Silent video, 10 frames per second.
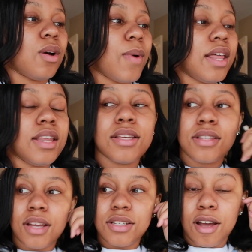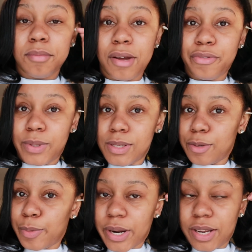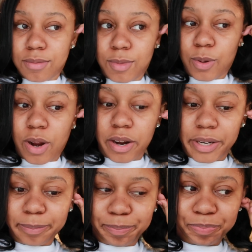So while last night, y'all, my friend surprised me, right?